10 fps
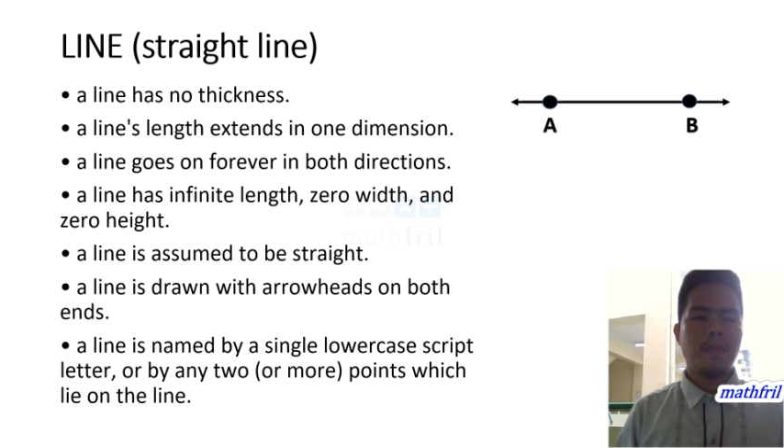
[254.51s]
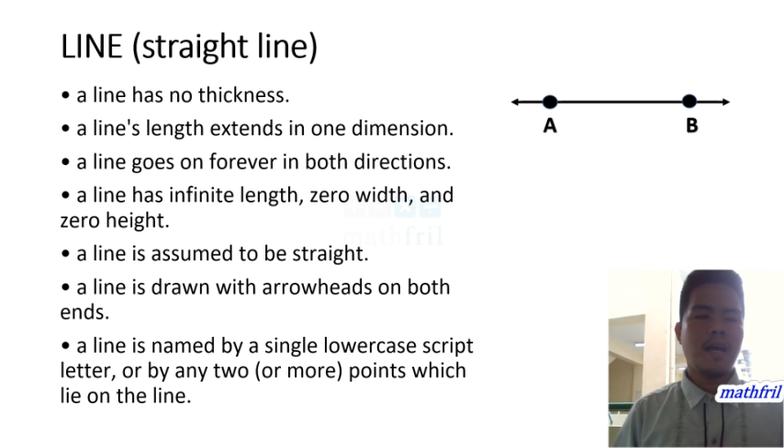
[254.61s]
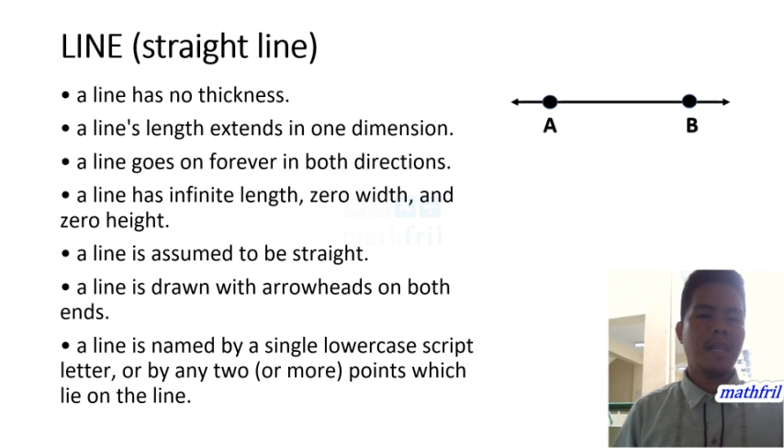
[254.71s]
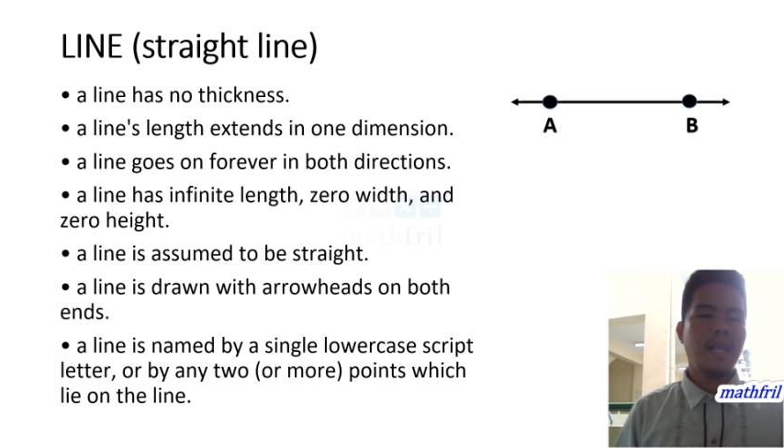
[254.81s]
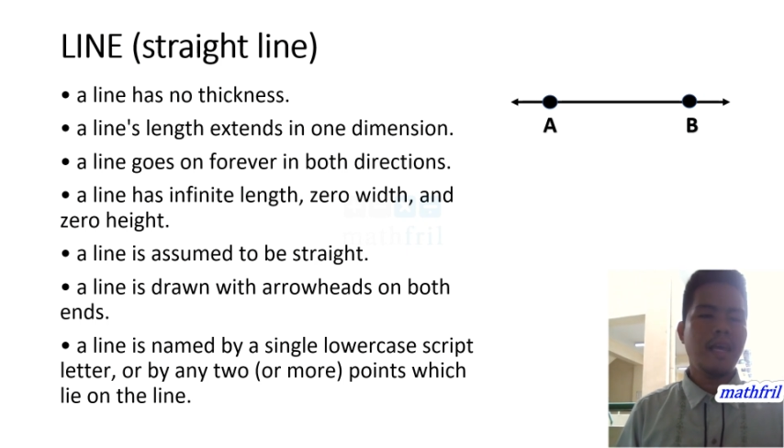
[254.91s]

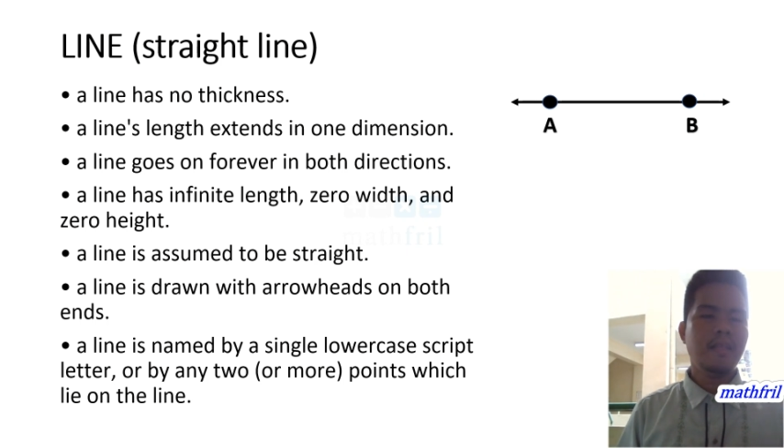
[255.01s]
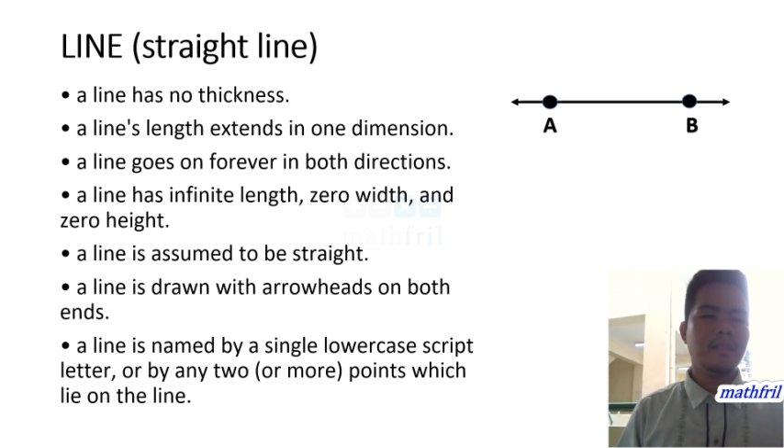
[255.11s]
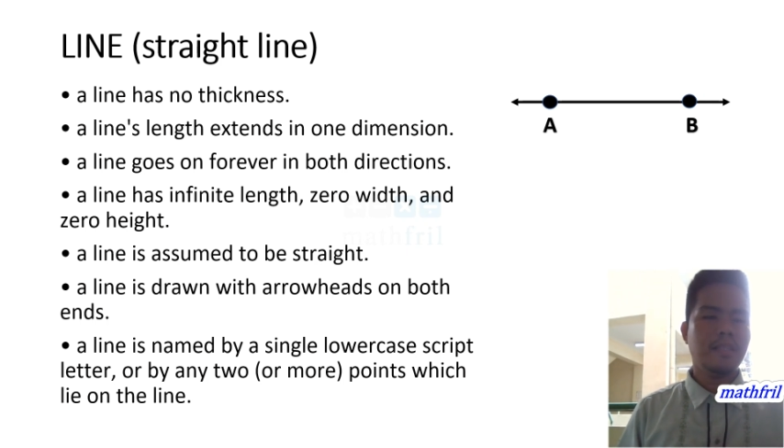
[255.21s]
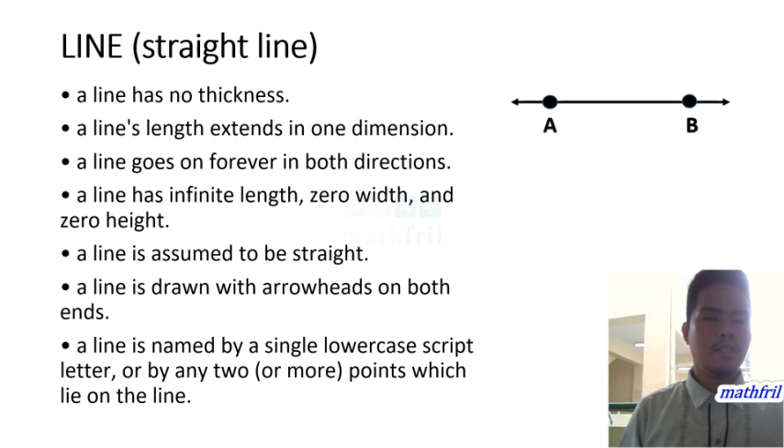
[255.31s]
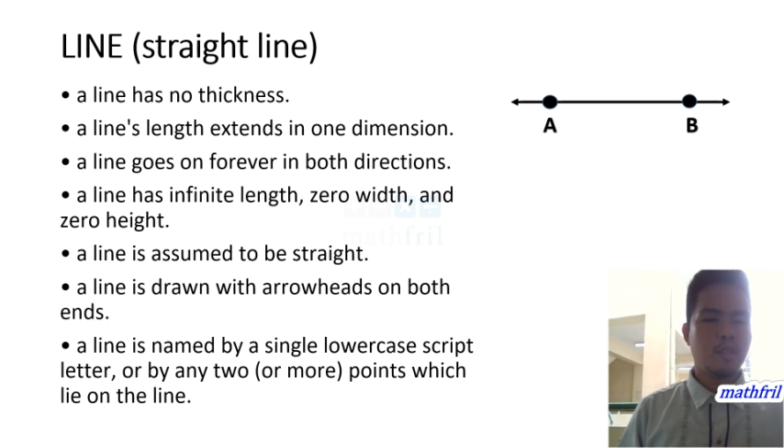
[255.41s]
A
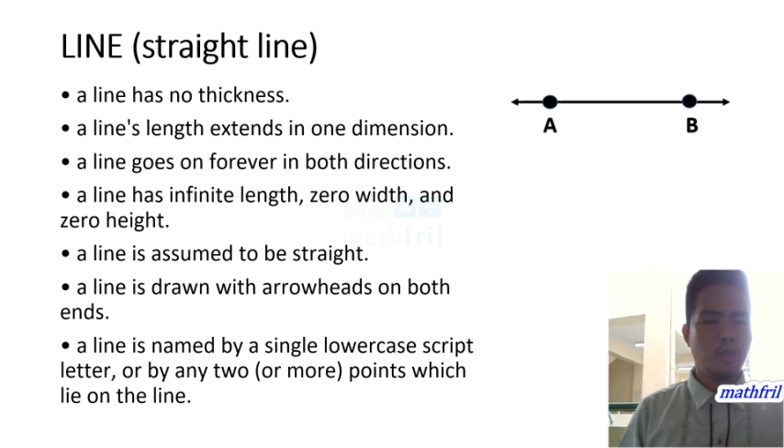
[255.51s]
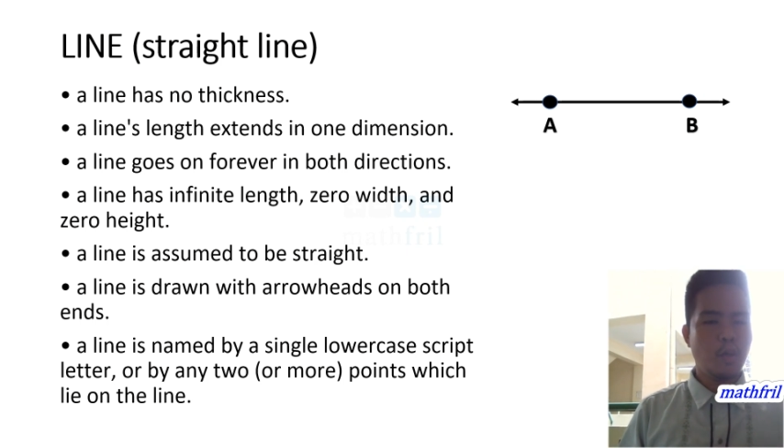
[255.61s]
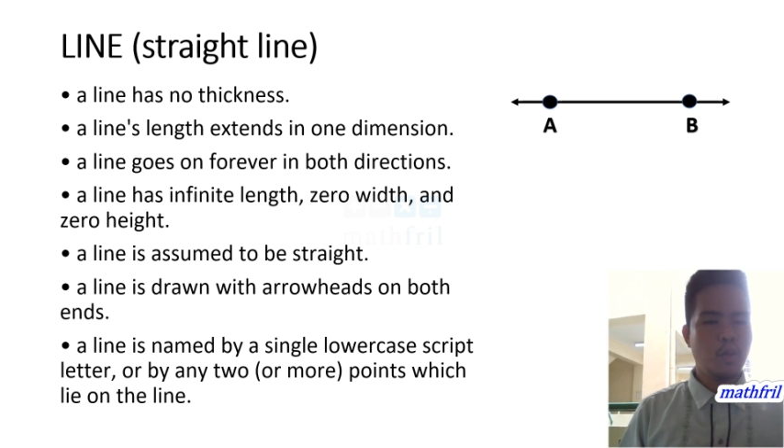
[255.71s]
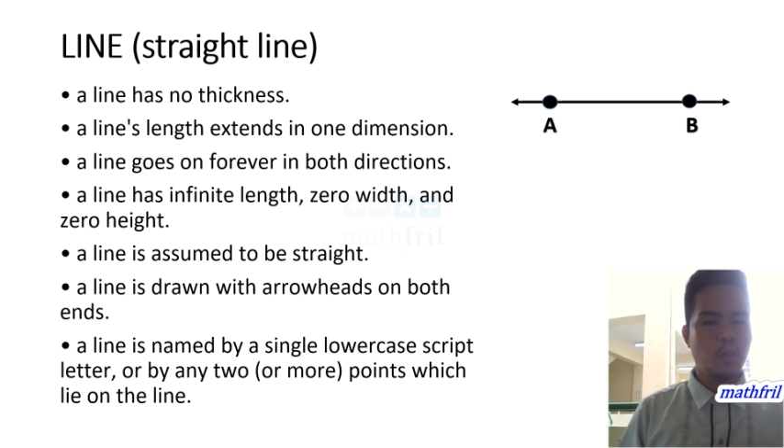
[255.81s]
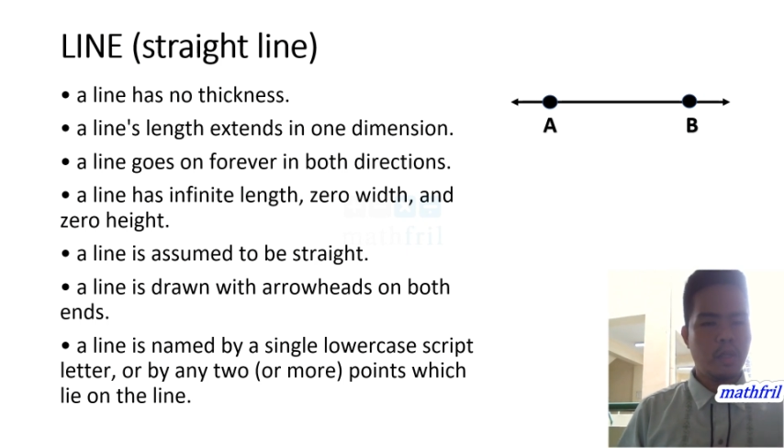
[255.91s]
line is
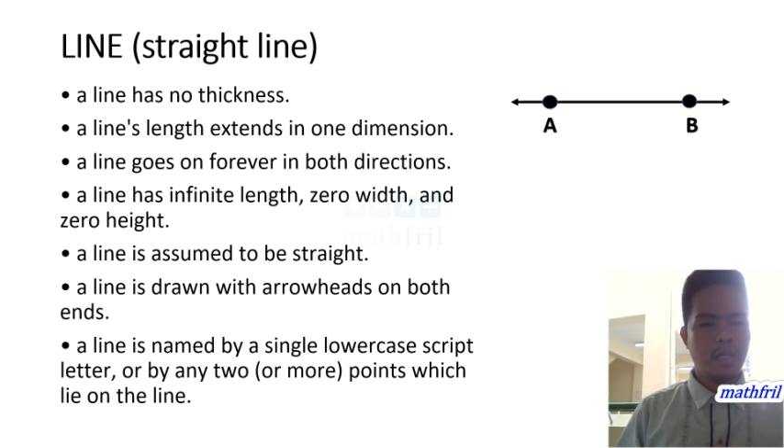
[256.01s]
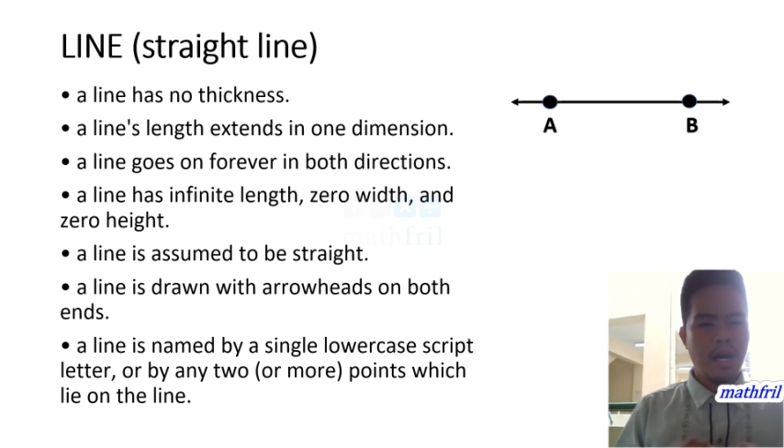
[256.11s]
drawn with